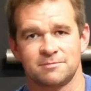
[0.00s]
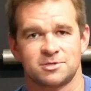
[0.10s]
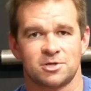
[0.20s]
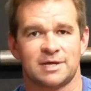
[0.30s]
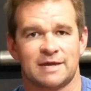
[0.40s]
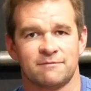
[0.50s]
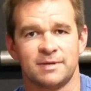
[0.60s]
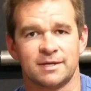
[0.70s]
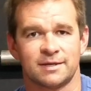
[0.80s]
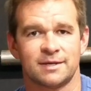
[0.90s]
but you're going to have a
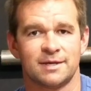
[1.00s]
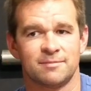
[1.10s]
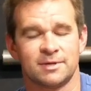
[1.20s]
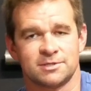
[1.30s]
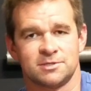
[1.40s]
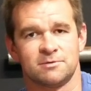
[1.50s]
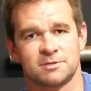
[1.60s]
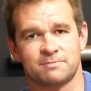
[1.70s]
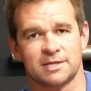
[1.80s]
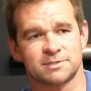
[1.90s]
meeting because you're
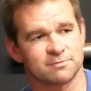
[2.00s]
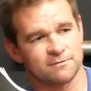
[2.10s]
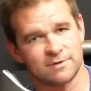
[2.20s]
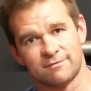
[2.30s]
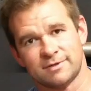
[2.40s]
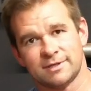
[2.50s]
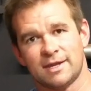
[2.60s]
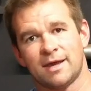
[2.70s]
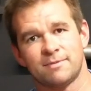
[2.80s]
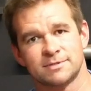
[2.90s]
responsible for everything that
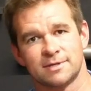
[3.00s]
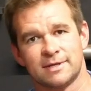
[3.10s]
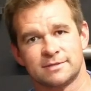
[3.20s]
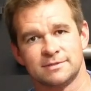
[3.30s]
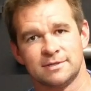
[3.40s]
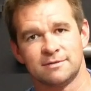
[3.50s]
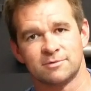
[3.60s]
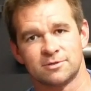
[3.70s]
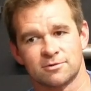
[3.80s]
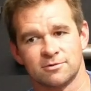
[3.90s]
happens on that scene
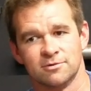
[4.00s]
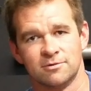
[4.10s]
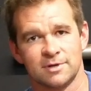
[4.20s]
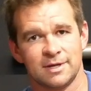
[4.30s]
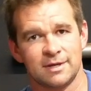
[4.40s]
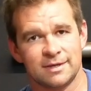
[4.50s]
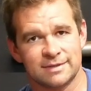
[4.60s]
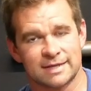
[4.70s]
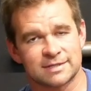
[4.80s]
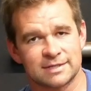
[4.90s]
with your crew.
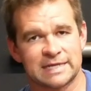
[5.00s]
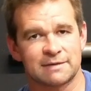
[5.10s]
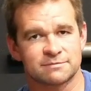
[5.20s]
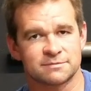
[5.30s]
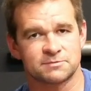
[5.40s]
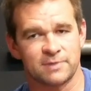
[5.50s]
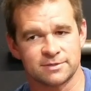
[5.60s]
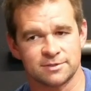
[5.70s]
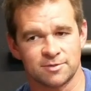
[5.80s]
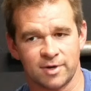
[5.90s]
That's going to take up some
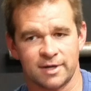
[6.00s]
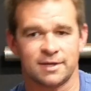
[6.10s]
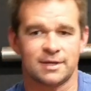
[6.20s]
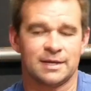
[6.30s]
space in your brain.